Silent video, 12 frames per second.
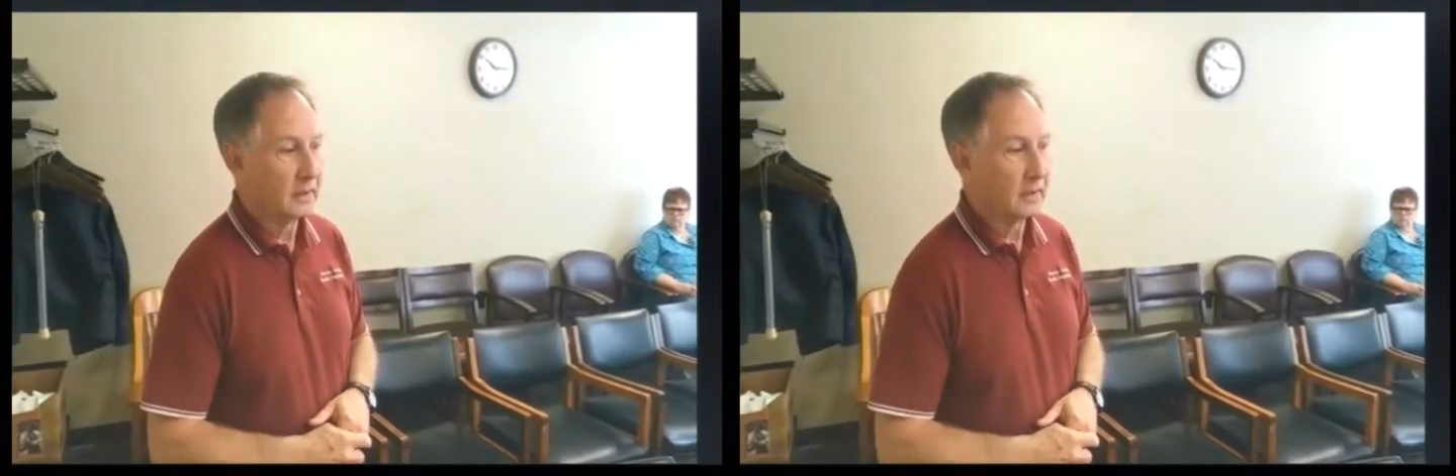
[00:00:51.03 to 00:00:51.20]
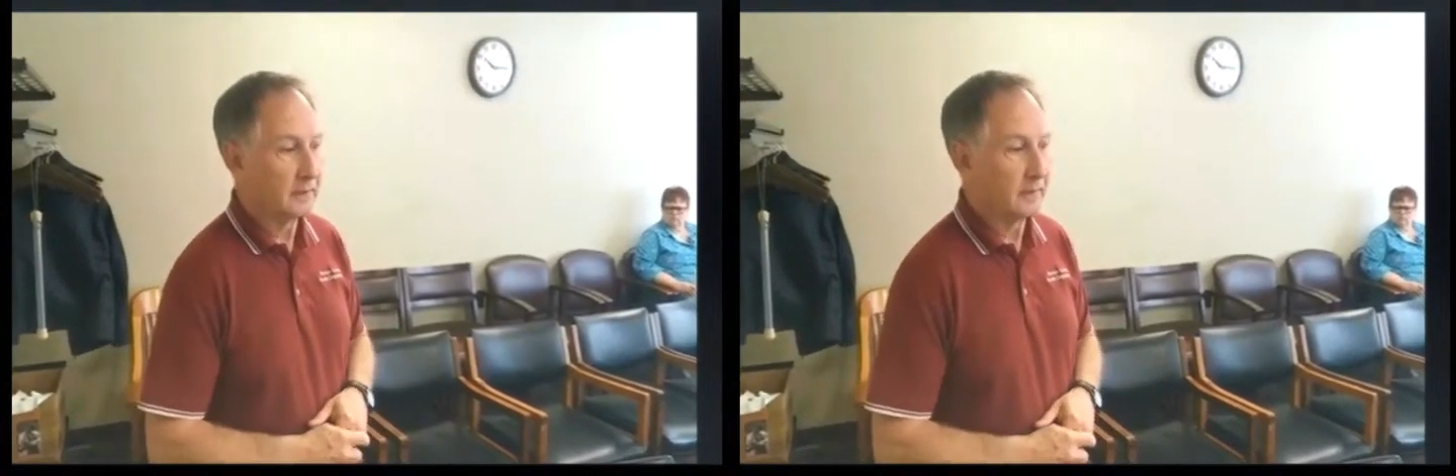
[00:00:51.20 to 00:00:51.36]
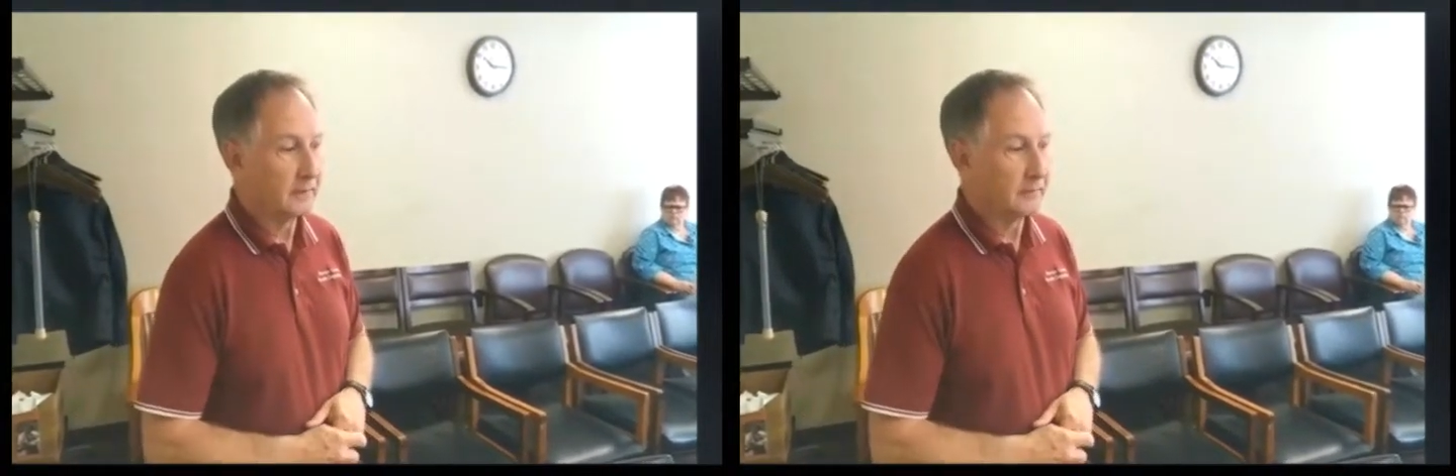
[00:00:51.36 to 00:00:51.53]

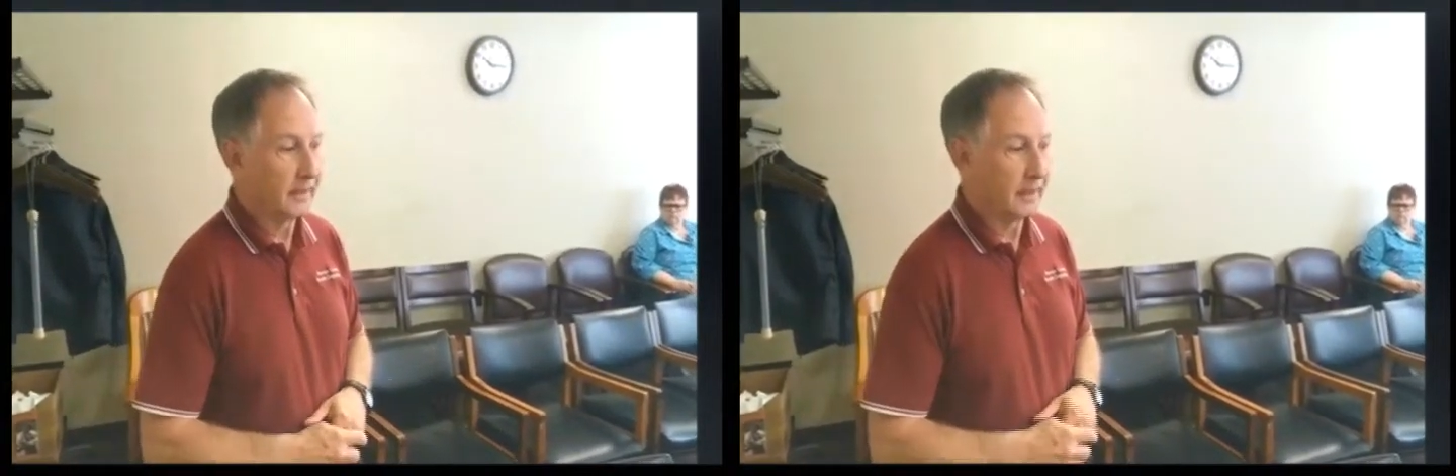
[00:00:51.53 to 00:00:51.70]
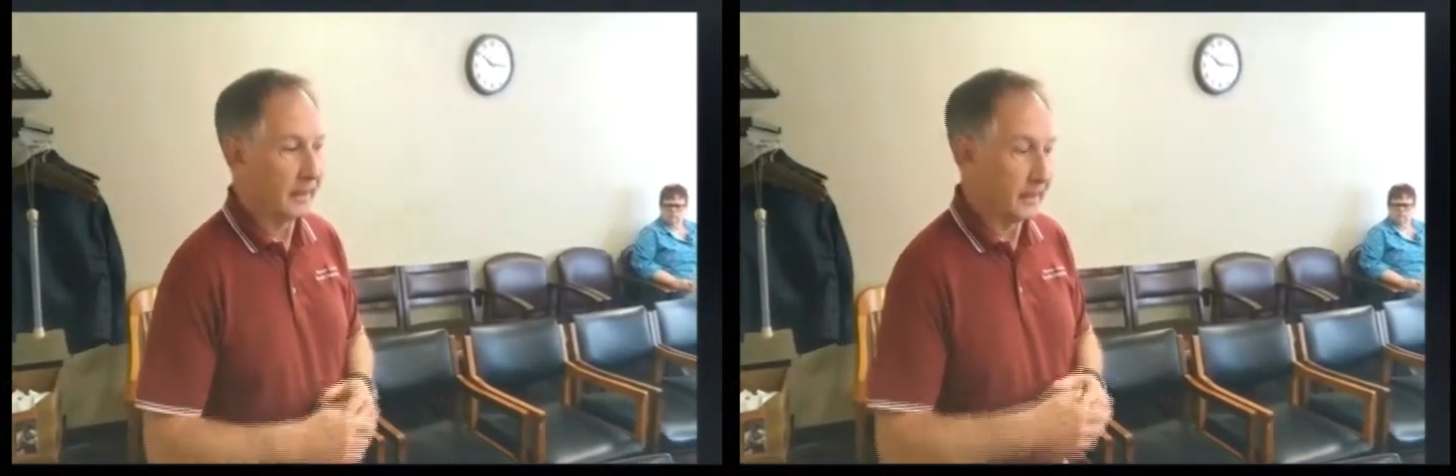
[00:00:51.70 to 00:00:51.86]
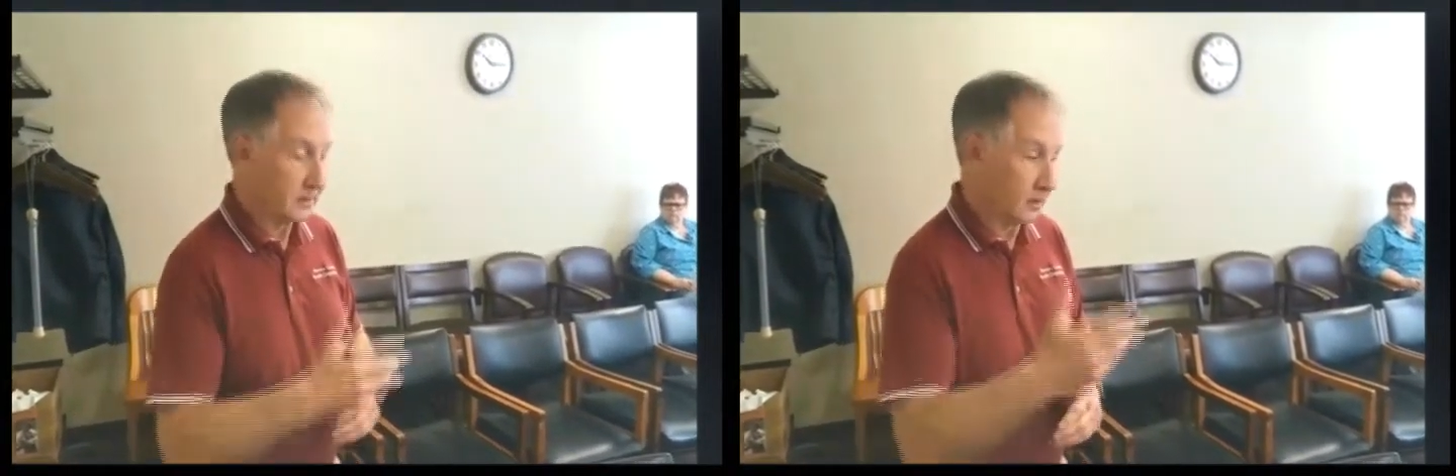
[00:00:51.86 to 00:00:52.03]

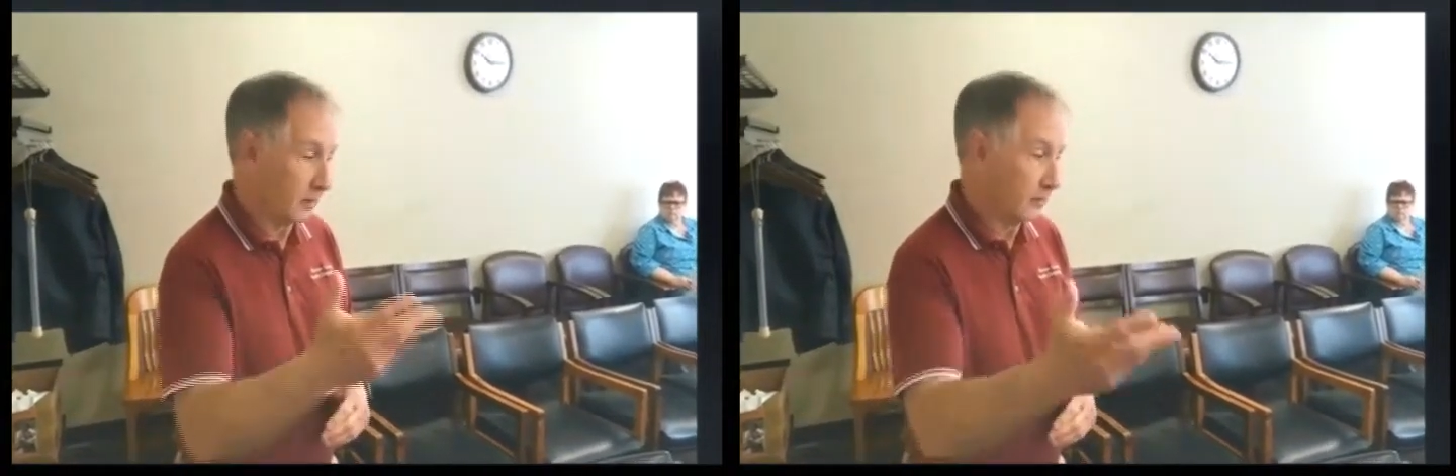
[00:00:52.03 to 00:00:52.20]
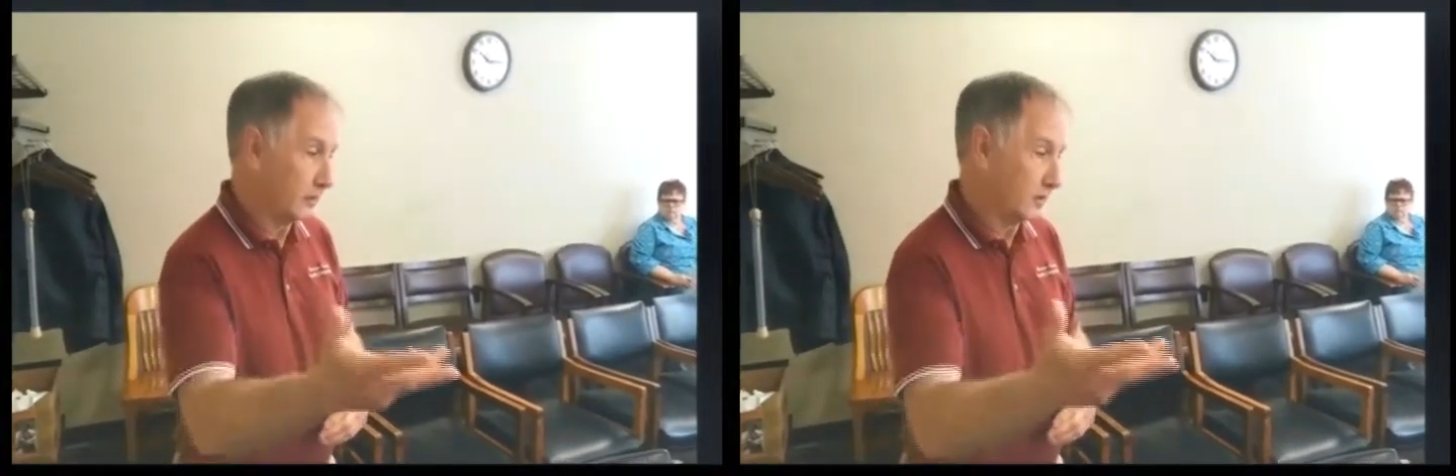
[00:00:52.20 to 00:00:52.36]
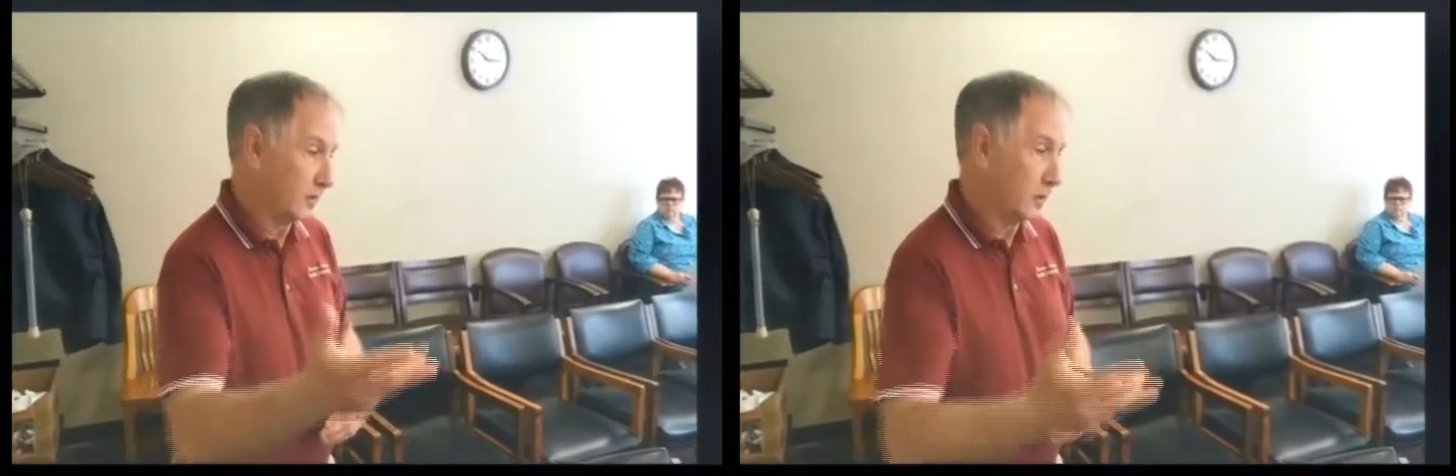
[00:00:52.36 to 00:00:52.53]
And as all
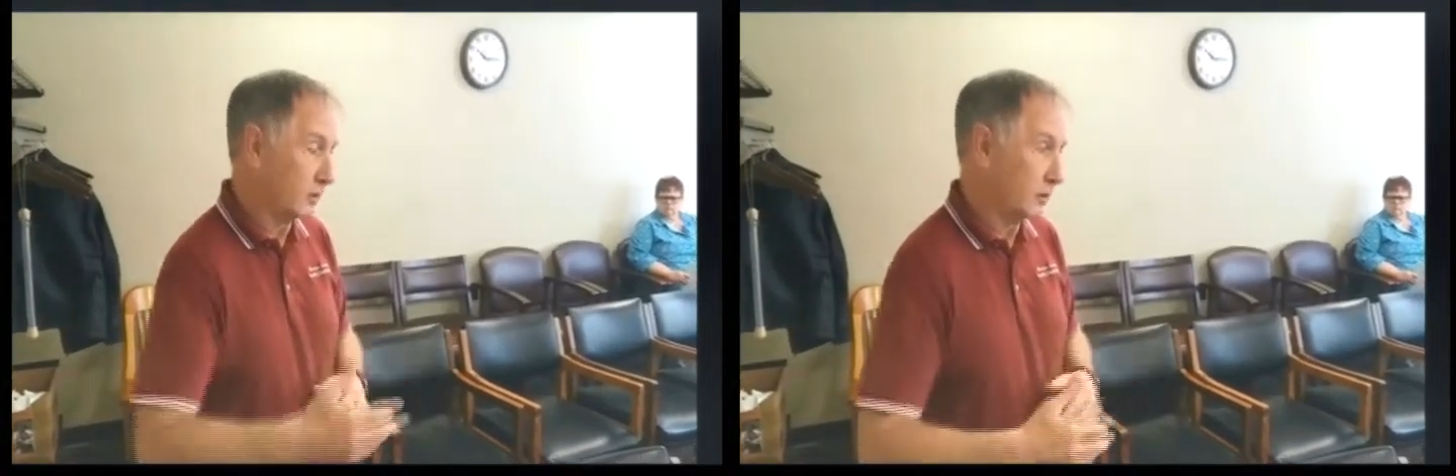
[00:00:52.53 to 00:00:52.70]
of you know,